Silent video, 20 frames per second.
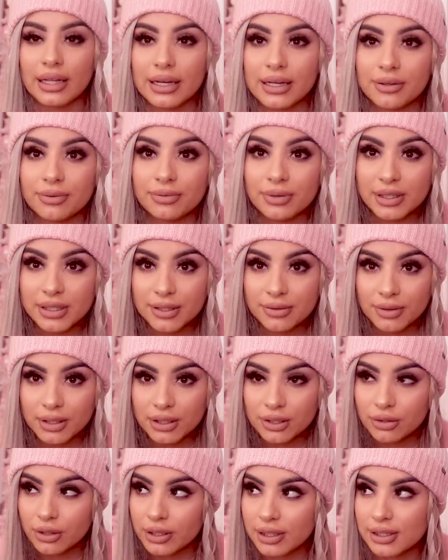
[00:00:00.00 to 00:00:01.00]
Like if it's
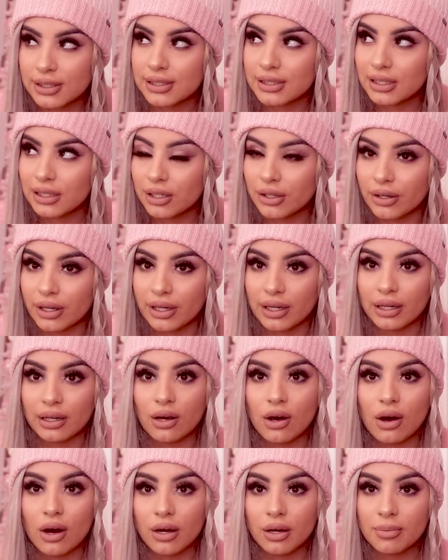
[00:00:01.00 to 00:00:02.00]
Victoria's Secret, it
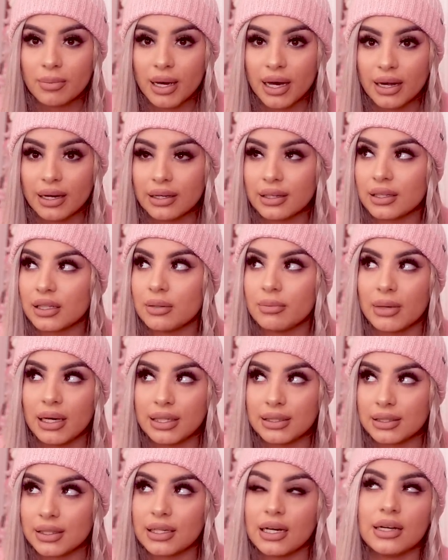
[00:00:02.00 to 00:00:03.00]
automatically
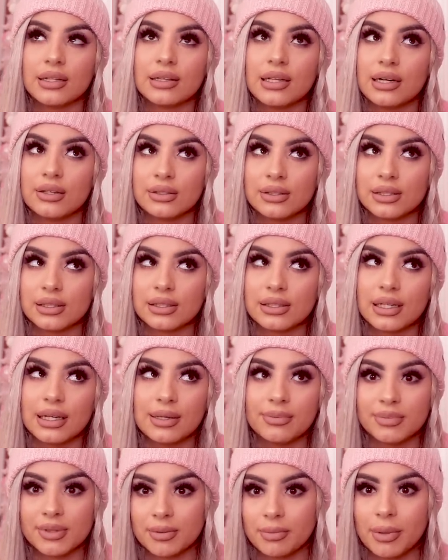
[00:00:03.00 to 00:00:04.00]
makes it a thousand
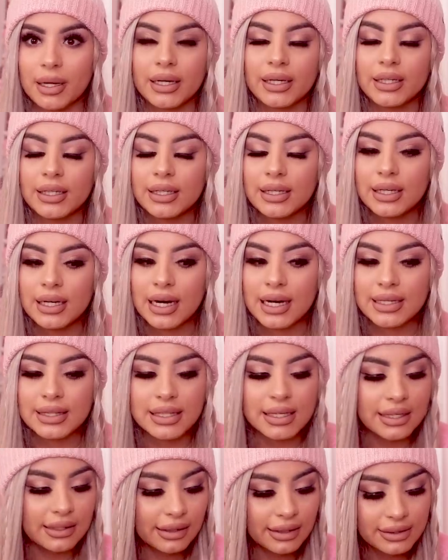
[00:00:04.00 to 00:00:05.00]
times better. I
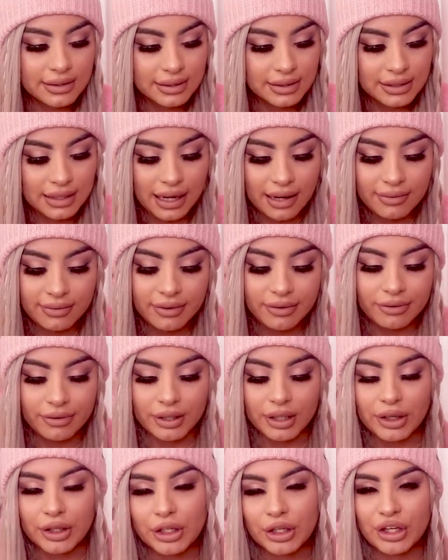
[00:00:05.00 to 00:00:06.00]
think they just have a
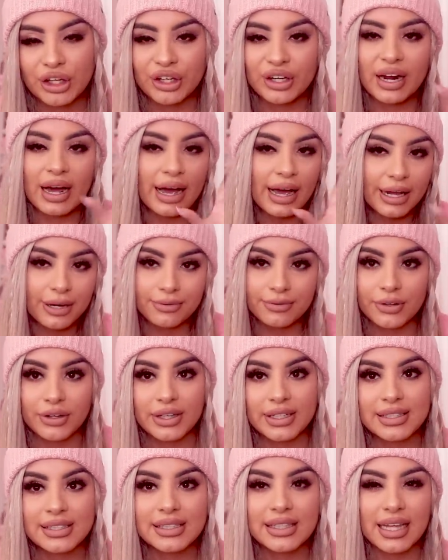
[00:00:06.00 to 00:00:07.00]
really good eye for
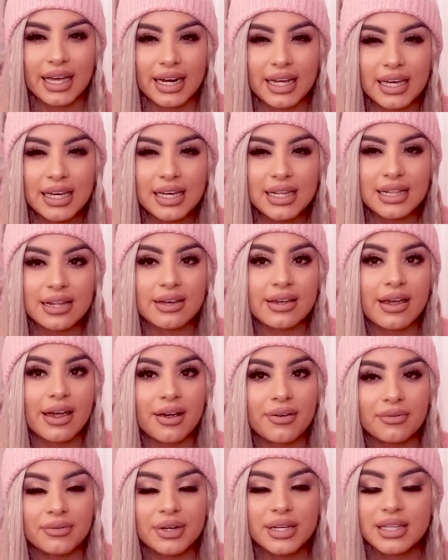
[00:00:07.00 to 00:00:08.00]
aesthetic. Like
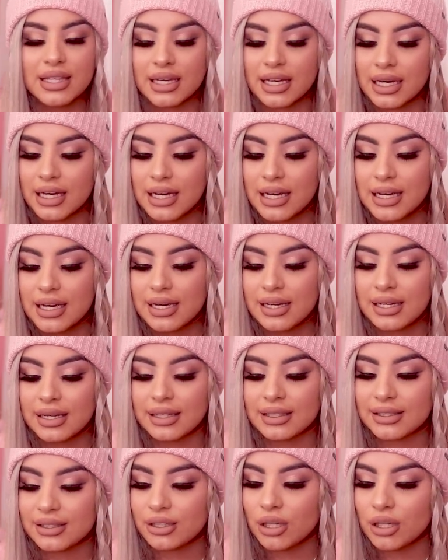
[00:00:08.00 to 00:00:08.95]
everything is